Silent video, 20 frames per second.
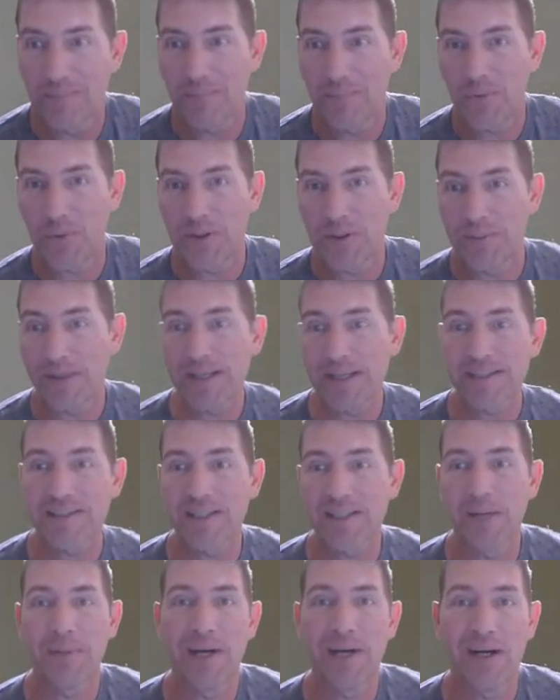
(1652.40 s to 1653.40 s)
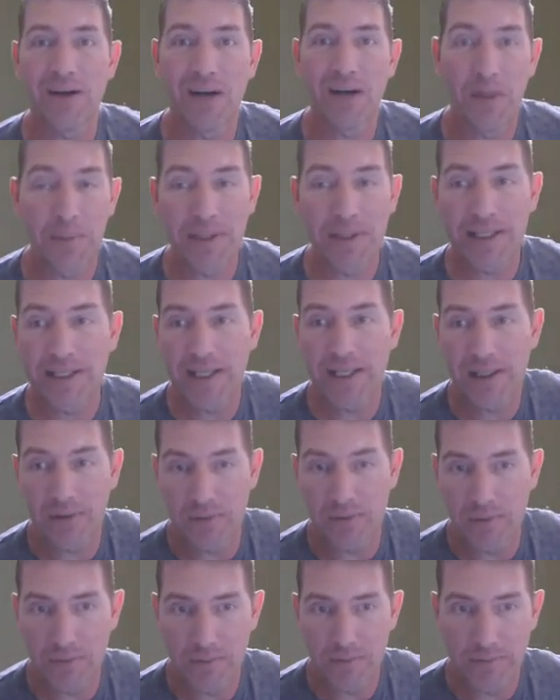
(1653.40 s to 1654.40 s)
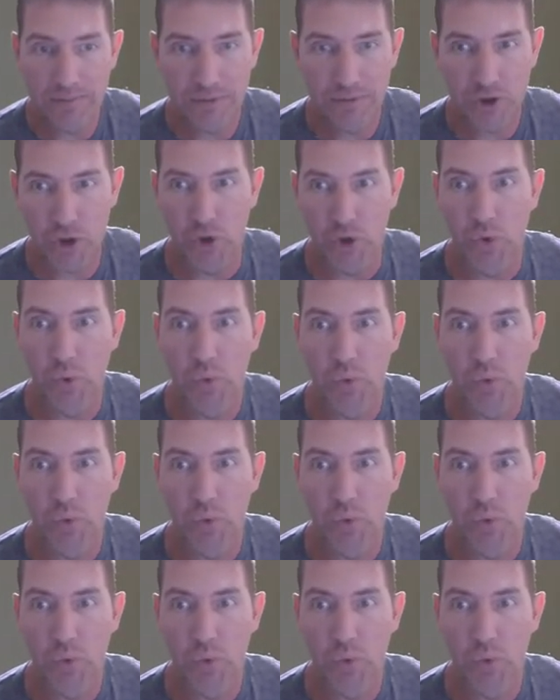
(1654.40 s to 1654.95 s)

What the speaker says: When the Megas come out, I'm going to get two.